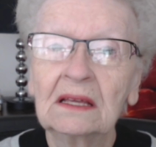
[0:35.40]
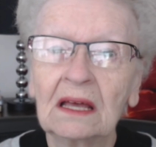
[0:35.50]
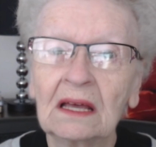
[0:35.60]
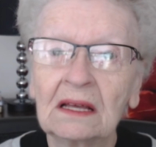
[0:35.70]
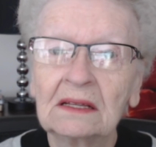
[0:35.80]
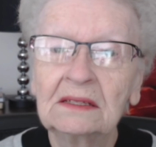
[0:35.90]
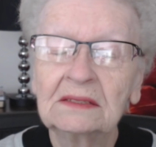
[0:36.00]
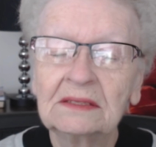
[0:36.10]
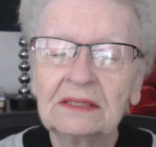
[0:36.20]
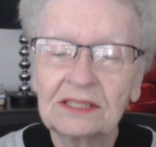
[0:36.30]
uh,
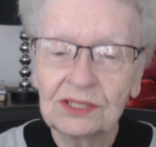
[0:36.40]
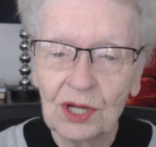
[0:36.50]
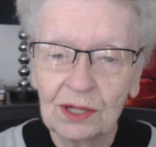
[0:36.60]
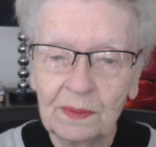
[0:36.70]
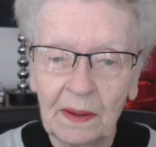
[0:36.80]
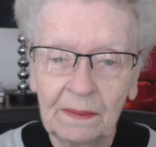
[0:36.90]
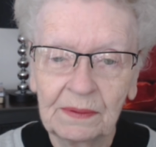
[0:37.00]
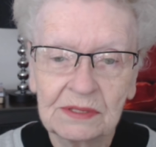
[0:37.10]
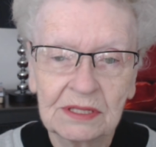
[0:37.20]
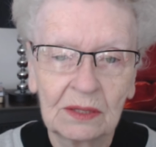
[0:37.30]
discharge
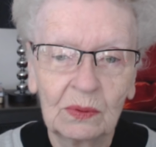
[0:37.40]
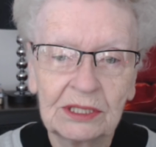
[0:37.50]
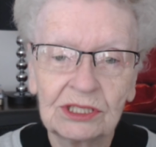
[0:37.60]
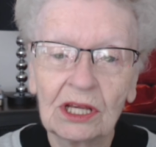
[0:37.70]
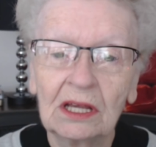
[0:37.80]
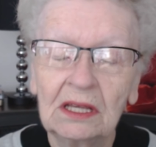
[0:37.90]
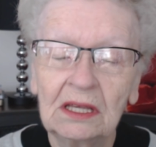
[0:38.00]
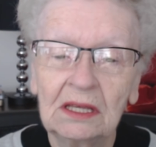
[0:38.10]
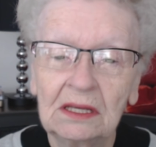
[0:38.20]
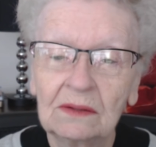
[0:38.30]
papers, which
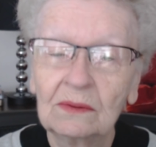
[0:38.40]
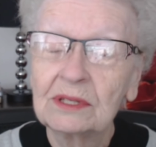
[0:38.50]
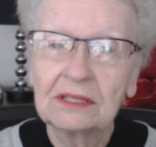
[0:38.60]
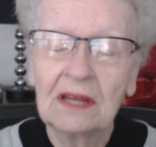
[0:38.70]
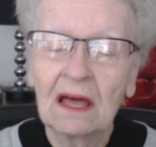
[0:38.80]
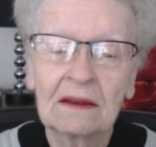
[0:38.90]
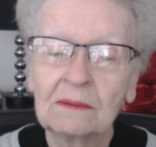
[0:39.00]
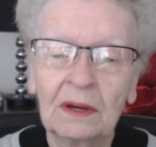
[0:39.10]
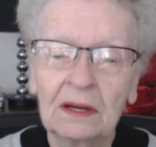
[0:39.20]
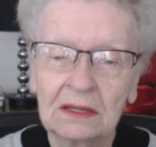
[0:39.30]
was not
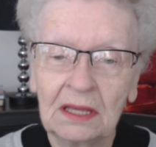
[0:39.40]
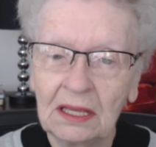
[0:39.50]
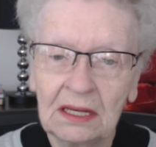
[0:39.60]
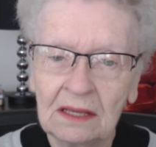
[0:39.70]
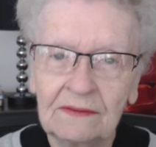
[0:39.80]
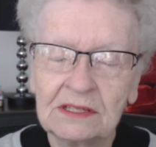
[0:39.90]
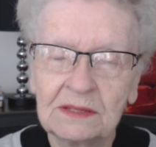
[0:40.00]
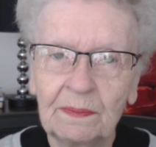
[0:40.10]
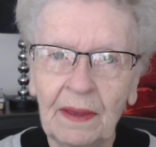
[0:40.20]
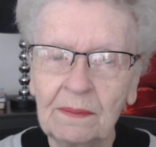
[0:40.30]
among any of his
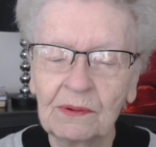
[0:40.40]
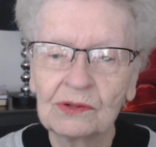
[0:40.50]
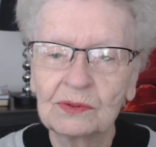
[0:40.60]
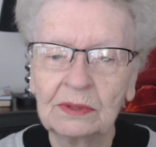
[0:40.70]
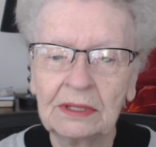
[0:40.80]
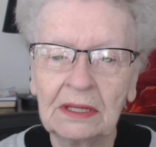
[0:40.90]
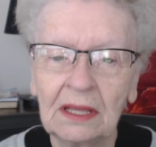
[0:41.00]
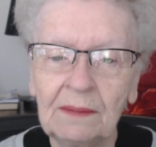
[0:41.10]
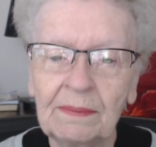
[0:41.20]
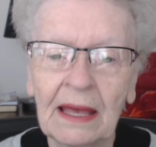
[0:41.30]
papers when
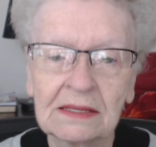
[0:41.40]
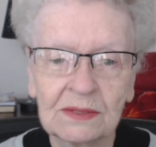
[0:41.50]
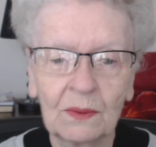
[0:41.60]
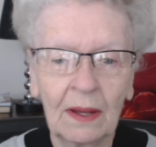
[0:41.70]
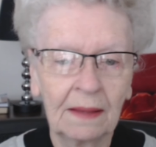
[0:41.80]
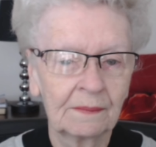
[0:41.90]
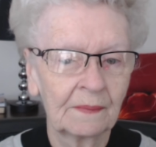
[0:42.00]
he passed away.